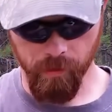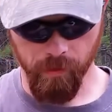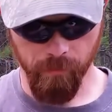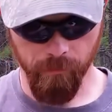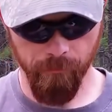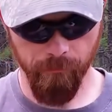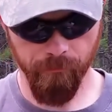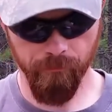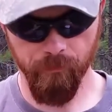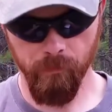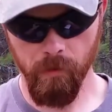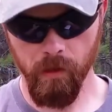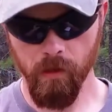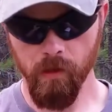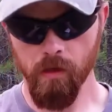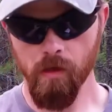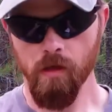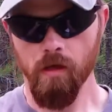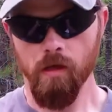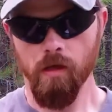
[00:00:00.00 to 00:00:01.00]
we go.
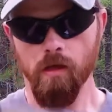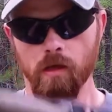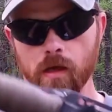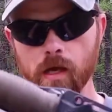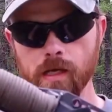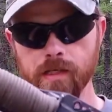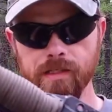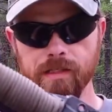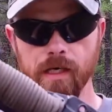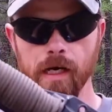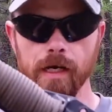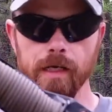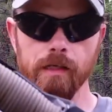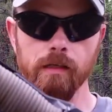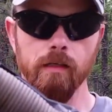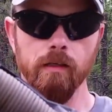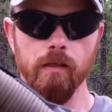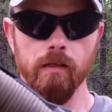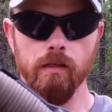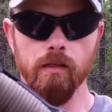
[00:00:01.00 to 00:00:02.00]
It's tight.
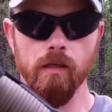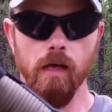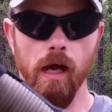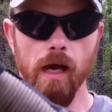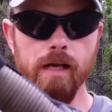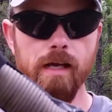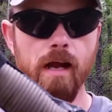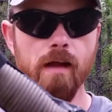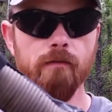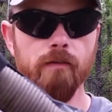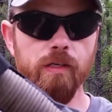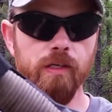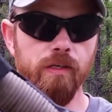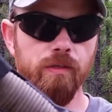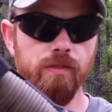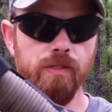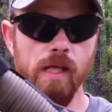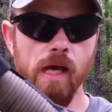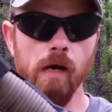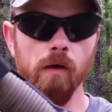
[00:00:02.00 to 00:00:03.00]
I never
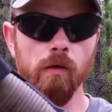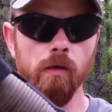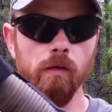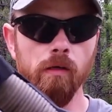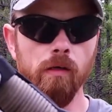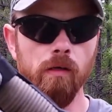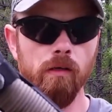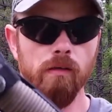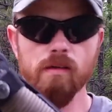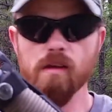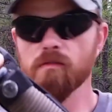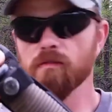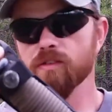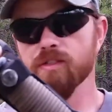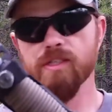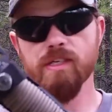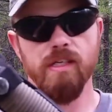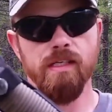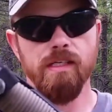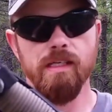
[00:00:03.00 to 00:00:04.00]
use that one. Never
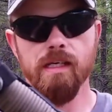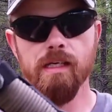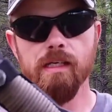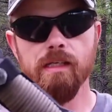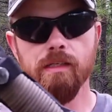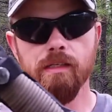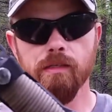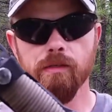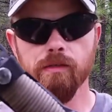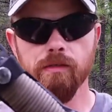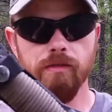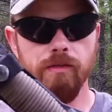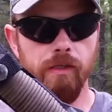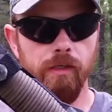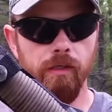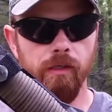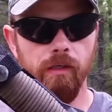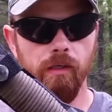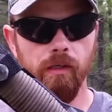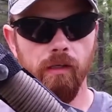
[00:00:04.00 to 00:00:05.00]
see a need to use
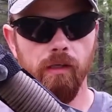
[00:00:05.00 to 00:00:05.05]
it.